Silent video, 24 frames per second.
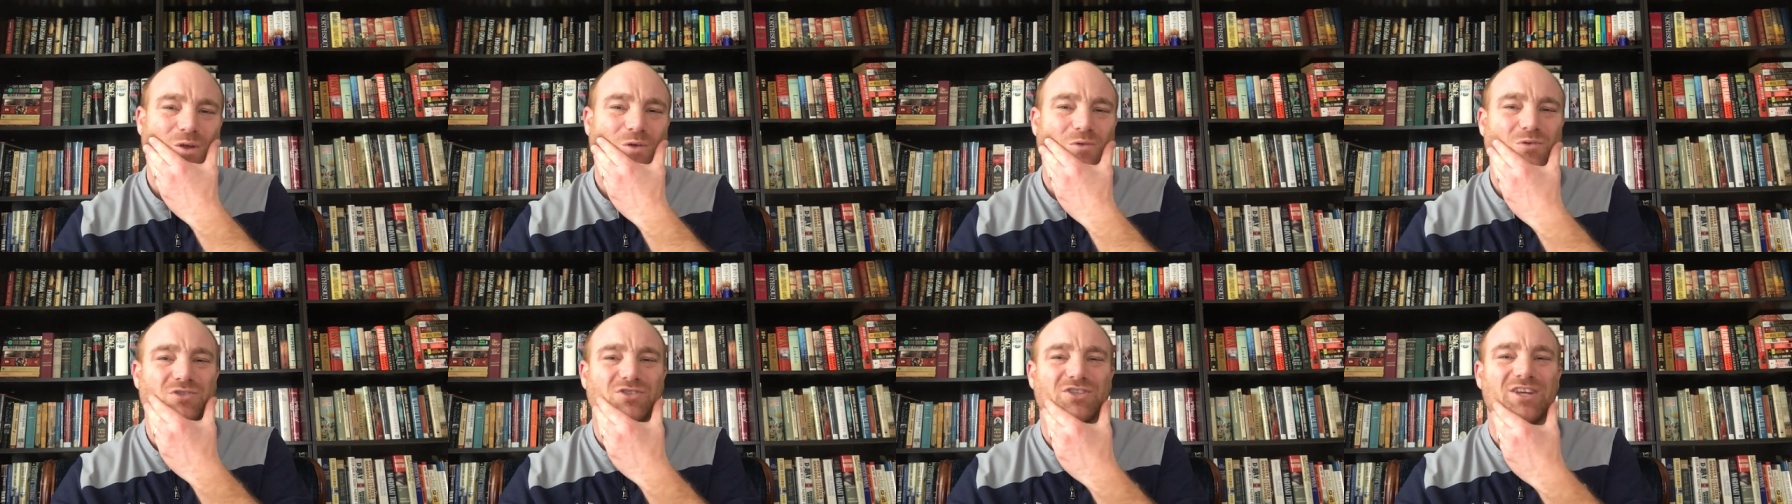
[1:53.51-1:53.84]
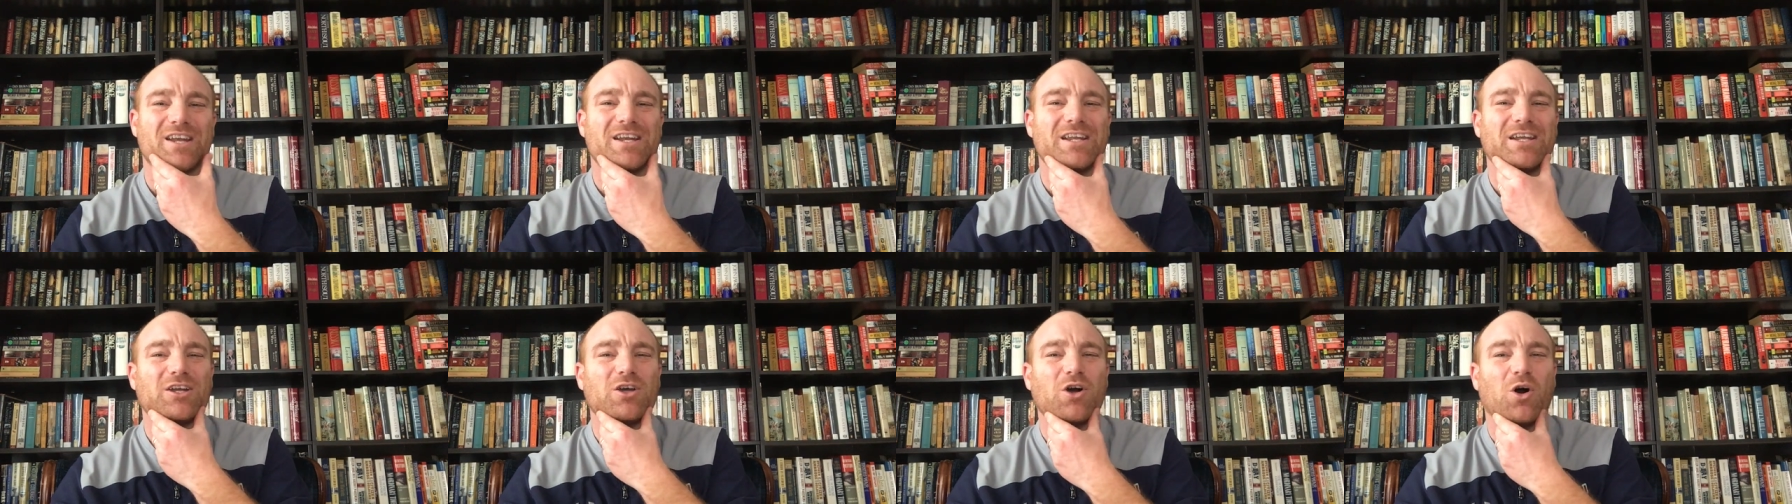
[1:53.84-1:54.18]

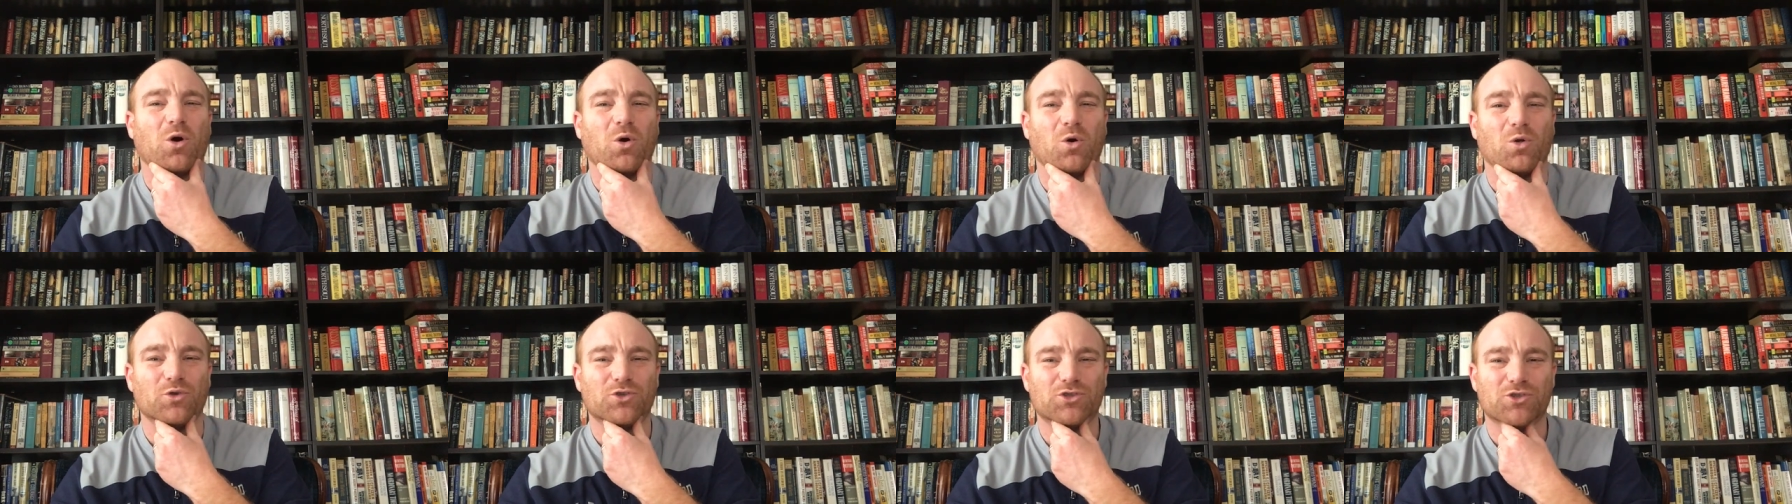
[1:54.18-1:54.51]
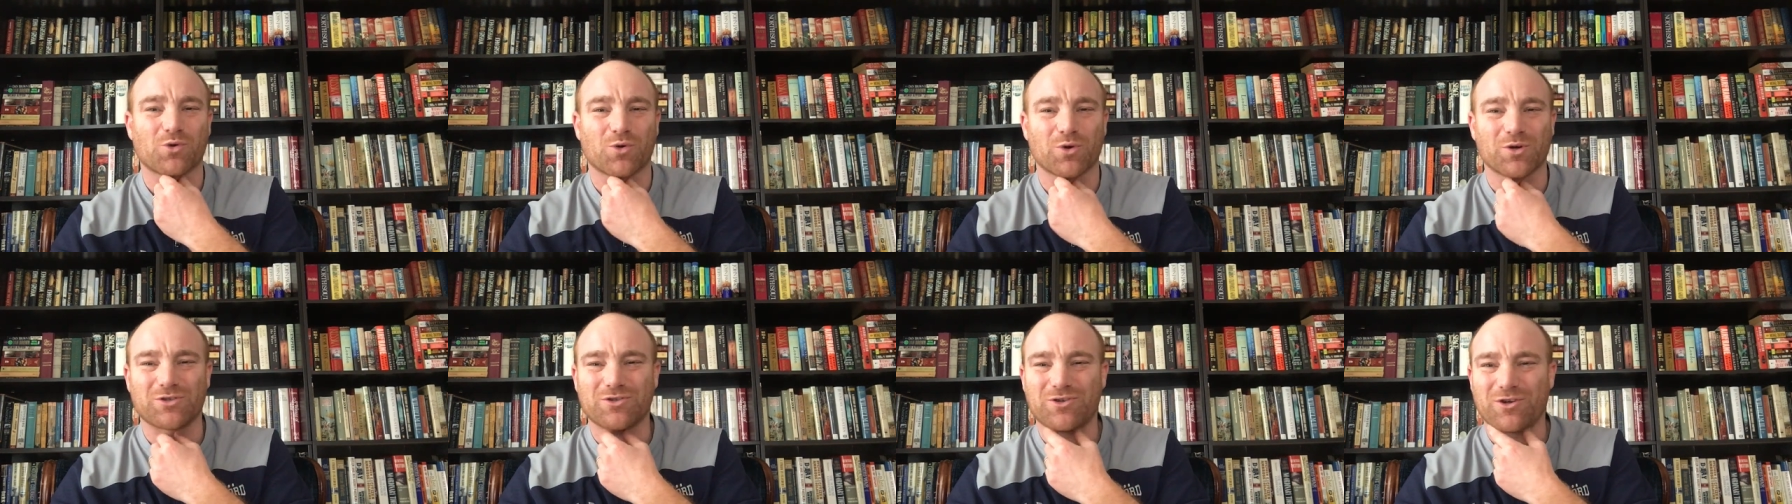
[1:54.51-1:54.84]
setting goals
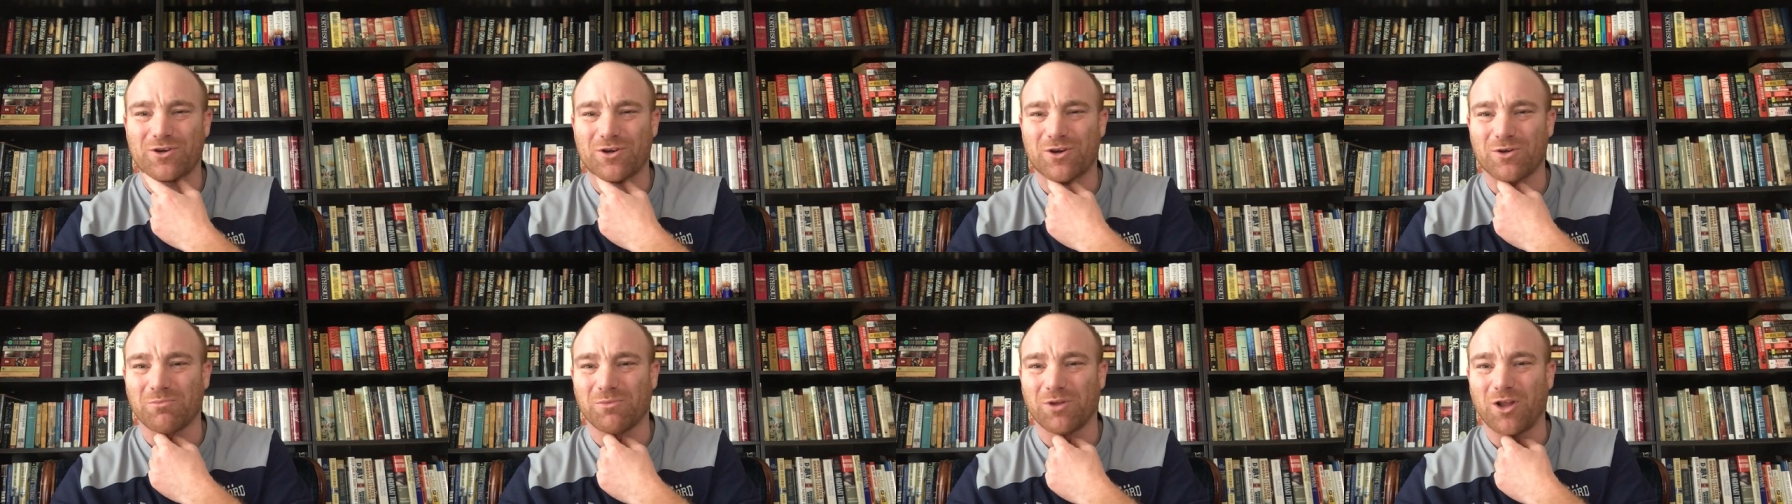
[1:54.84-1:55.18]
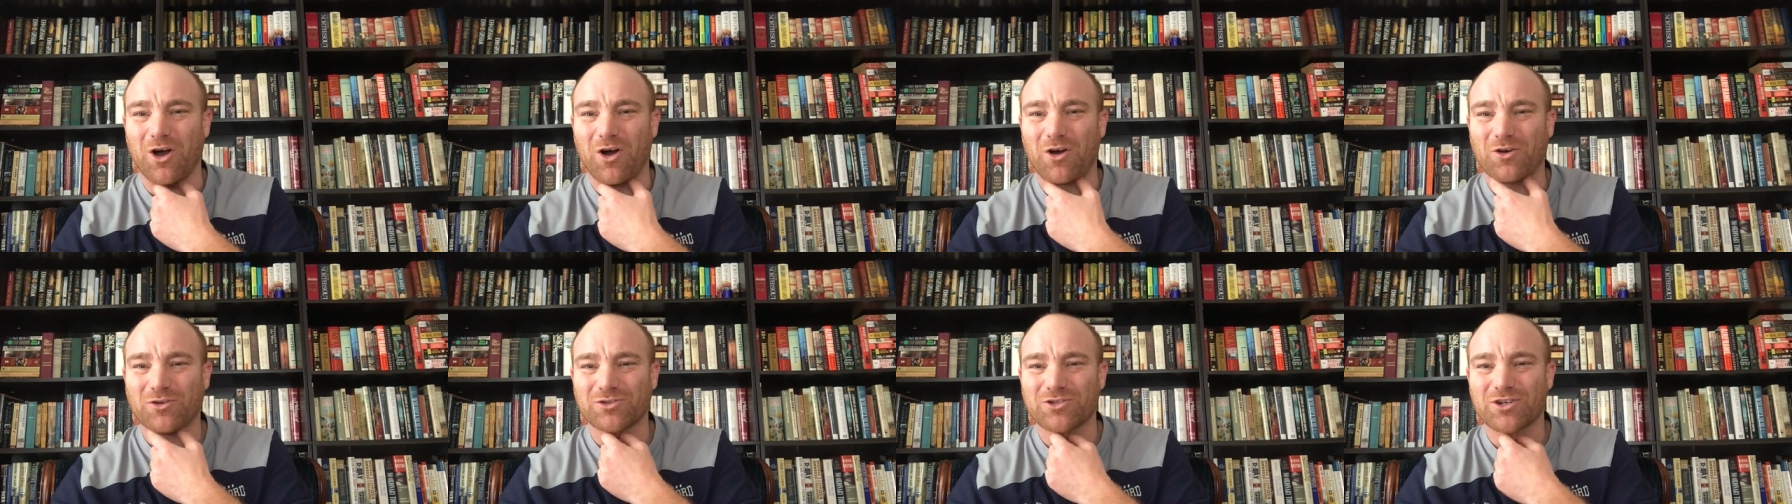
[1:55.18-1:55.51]
short term
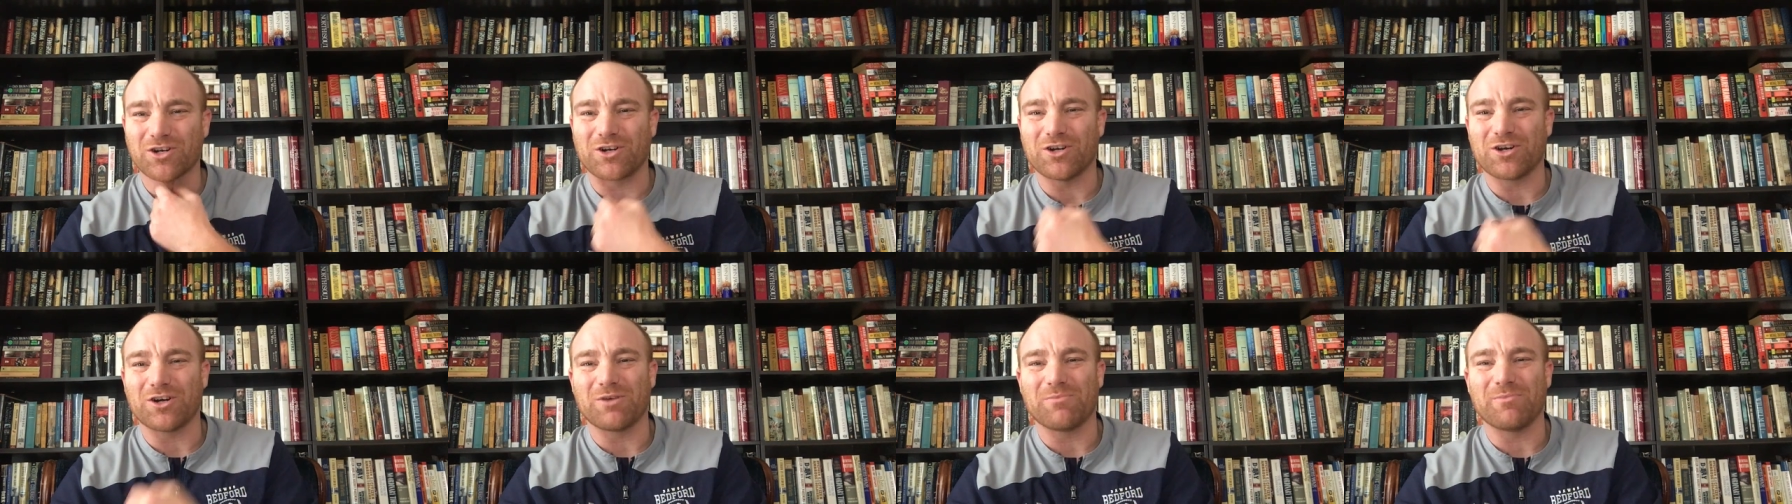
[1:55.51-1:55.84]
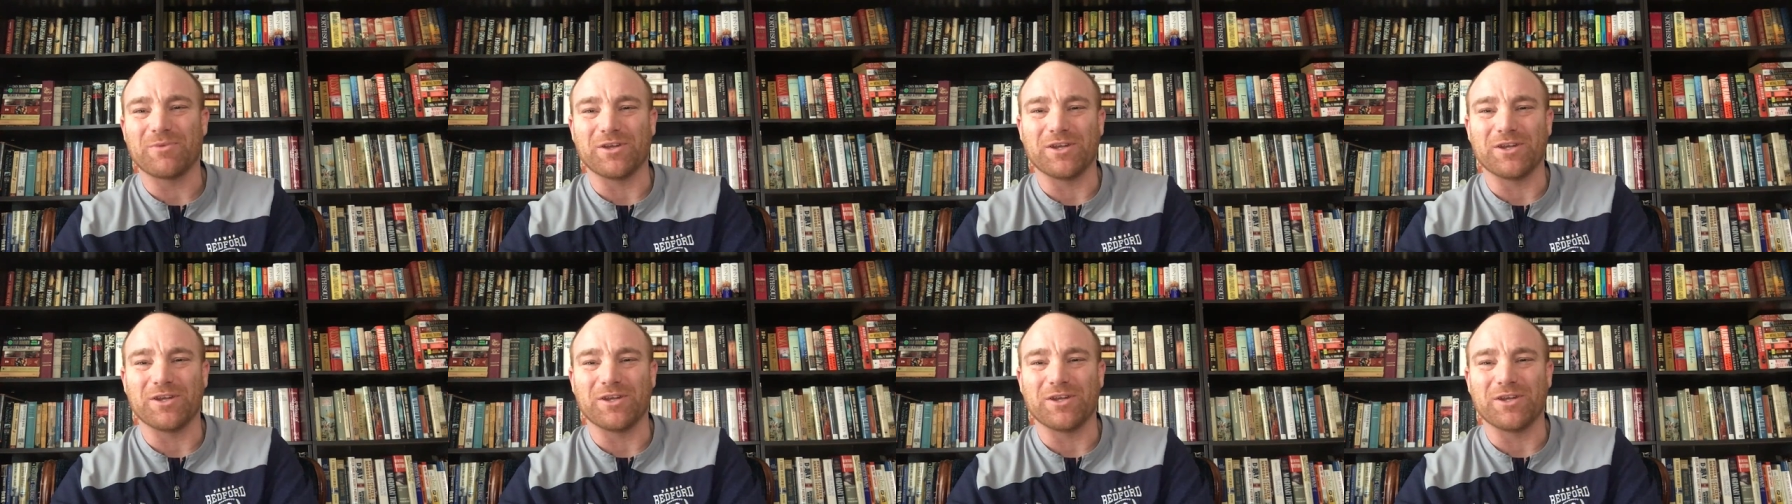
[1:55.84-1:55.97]
long term